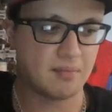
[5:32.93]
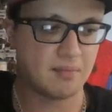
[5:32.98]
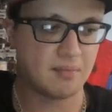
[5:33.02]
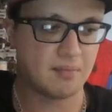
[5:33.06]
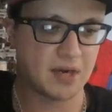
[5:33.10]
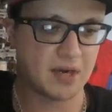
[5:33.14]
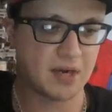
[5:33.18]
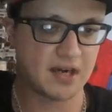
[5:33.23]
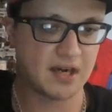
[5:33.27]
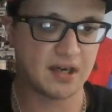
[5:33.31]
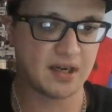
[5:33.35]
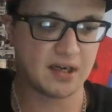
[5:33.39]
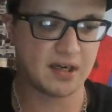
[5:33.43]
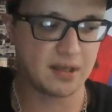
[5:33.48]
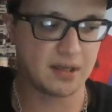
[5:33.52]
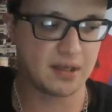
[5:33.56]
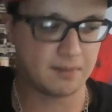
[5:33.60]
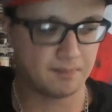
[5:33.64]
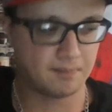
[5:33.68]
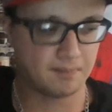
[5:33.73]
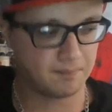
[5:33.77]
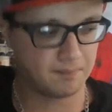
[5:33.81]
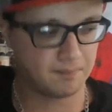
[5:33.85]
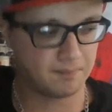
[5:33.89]
But
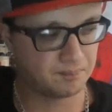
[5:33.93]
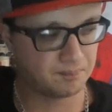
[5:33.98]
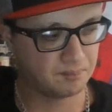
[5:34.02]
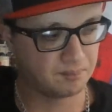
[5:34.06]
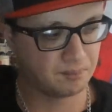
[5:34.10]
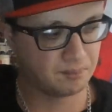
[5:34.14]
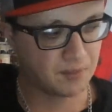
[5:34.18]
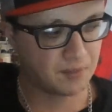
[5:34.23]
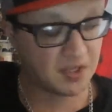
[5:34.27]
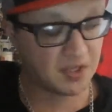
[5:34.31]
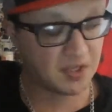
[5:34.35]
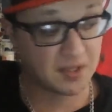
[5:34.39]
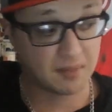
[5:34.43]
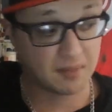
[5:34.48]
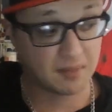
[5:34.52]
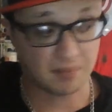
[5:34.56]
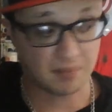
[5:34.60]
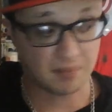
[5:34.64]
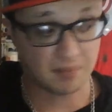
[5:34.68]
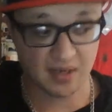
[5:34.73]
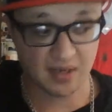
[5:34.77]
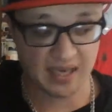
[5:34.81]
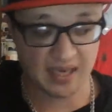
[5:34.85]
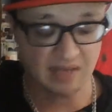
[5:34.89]
um,
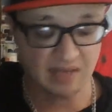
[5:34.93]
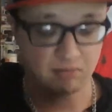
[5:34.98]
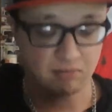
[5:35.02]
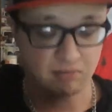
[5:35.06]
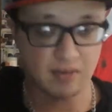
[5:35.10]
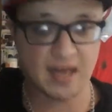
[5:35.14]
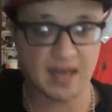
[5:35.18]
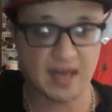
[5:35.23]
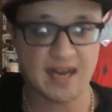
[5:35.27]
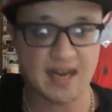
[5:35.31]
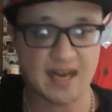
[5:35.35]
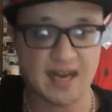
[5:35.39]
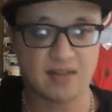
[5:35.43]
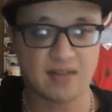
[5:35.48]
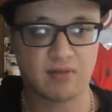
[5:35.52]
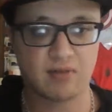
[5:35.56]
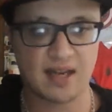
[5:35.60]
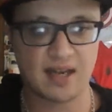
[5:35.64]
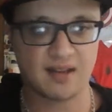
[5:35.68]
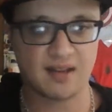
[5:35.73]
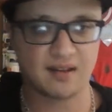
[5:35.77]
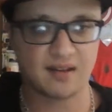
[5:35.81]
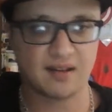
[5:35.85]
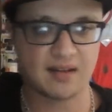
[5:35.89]
but that's and that's what
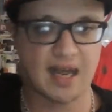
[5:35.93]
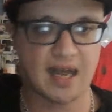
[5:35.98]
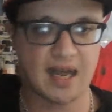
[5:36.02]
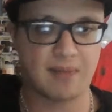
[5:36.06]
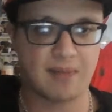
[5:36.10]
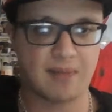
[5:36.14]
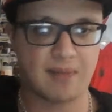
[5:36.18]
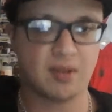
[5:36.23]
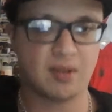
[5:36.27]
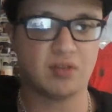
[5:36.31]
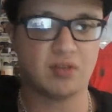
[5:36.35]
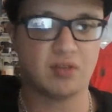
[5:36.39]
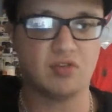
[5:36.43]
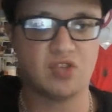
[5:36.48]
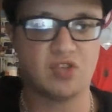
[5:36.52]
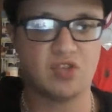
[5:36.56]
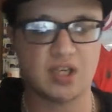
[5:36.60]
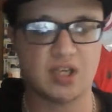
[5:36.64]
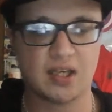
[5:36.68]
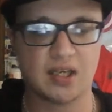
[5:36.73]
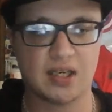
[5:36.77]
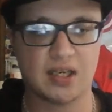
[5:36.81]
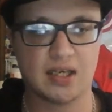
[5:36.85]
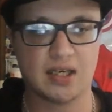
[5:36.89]
it happened to Ju-
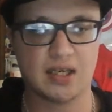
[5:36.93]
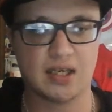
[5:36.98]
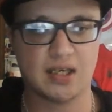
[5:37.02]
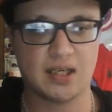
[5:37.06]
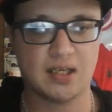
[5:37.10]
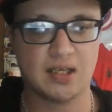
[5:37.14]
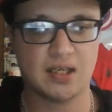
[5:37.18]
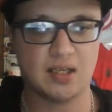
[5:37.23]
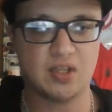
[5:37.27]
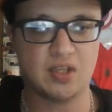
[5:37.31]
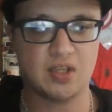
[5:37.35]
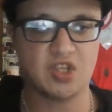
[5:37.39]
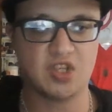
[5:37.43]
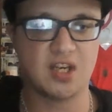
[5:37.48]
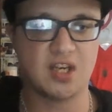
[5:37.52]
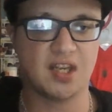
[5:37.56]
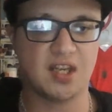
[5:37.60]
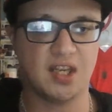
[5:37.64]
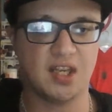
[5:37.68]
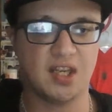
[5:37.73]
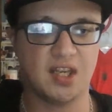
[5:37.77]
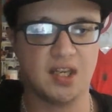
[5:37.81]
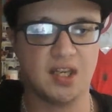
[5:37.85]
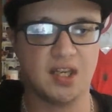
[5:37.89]
uh,
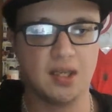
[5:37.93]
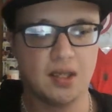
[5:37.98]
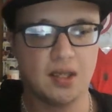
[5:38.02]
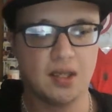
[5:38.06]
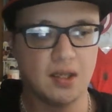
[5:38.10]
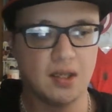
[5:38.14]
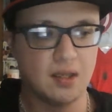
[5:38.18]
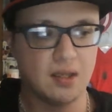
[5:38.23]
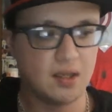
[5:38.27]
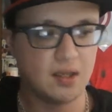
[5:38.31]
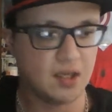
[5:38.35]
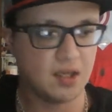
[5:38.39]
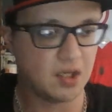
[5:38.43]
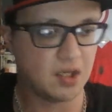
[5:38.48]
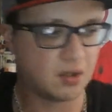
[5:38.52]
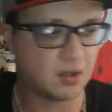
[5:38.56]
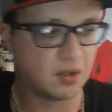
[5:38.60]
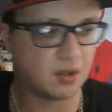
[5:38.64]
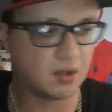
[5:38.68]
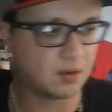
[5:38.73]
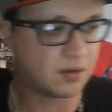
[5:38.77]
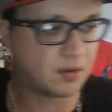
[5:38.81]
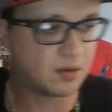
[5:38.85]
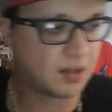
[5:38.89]
Juggy, you
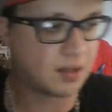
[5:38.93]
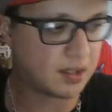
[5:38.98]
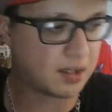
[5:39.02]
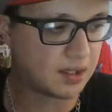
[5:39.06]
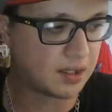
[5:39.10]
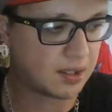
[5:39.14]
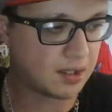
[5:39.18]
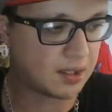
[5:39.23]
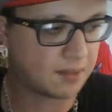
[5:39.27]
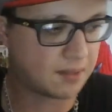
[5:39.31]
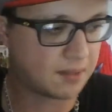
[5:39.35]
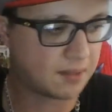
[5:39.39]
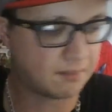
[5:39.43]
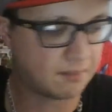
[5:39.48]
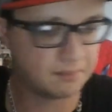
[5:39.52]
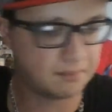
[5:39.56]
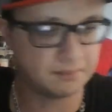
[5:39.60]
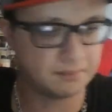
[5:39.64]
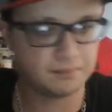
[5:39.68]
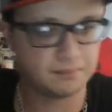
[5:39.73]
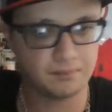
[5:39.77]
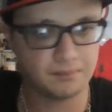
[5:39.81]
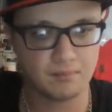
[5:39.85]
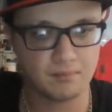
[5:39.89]
know, um,
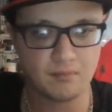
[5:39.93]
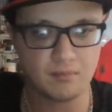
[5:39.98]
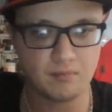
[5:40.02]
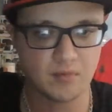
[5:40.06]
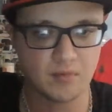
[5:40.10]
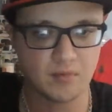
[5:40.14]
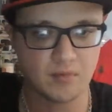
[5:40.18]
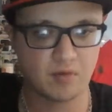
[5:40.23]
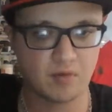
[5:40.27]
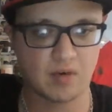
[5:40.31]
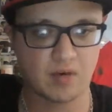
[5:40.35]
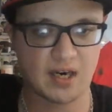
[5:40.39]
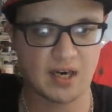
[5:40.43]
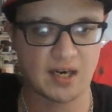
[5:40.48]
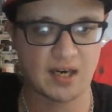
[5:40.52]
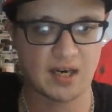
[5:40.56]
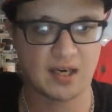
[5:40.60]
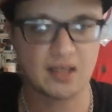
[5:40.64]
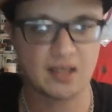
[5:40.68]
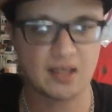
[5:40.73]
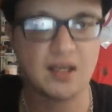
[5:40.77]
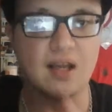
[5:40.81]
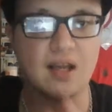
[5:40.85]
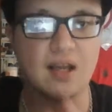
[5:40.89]

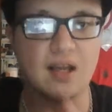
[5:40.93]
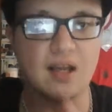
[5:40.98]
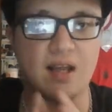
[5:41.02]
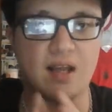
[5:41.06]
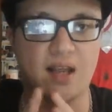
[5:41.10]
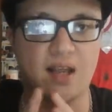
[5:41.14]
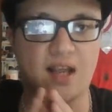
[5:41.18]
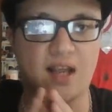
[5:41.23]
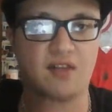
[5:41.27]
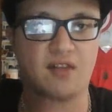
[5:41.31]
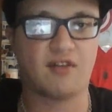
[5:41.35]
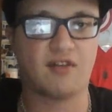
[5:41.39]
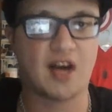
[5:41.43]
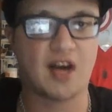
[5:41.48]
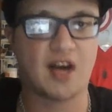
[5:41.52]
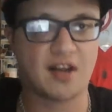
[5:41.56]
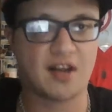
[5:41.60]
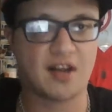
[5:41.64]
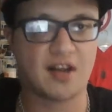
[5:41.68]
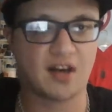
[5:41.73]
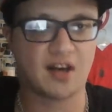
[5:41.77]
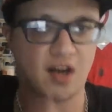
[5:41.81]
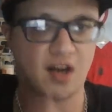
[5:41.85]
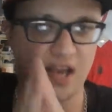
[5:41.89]
where his
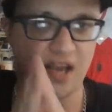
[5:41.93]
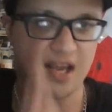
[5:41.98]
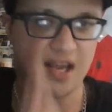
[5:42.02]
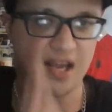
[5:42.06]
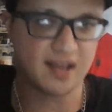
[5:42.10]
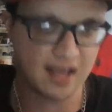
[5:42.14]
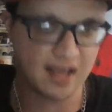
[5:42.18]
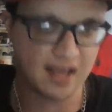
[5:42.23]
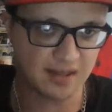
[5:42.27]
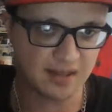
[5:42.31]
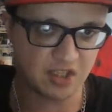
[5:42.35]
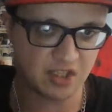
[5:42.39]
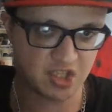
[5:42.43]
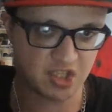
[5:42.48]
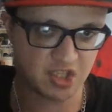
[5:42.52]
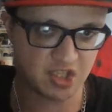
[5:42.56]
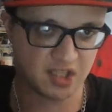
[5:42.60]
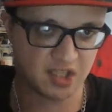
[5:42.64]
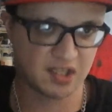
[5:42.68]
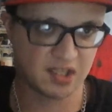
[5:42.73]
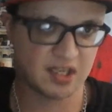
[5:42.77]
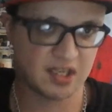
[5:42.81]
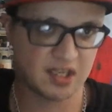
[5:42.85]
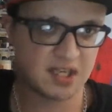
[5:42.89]
father, aka the
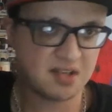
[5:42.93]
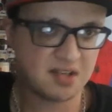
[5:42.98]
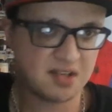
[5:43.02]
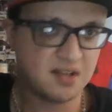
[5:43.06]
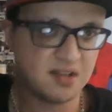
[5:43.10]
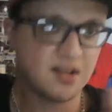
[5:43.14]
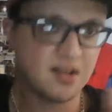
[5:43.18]
Juggernaut,